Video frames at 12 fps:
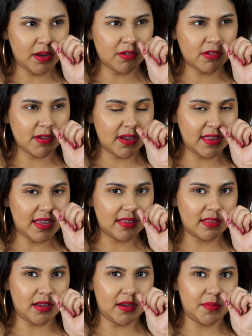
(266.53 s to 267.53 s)
They were looking
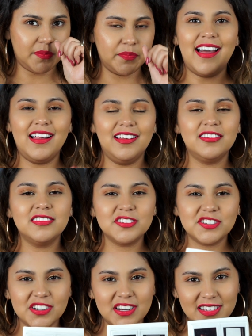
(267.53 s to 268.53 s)
at
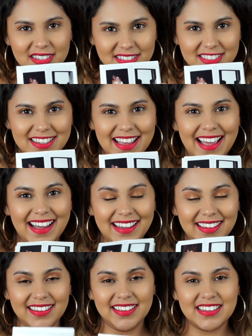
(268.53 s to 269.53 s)
Alcatraz
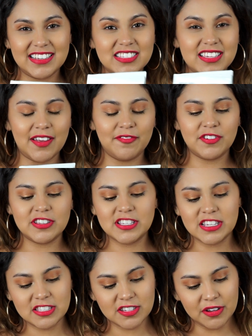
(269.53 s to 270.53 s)
Island in San
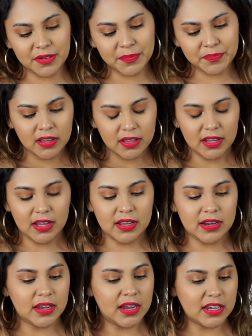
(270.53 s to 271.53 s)
Francisco,
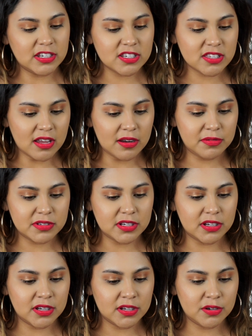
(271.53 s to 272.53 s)
and I just thought it was
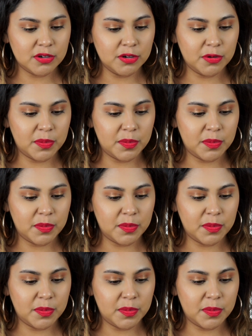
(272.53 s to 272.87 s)
a cool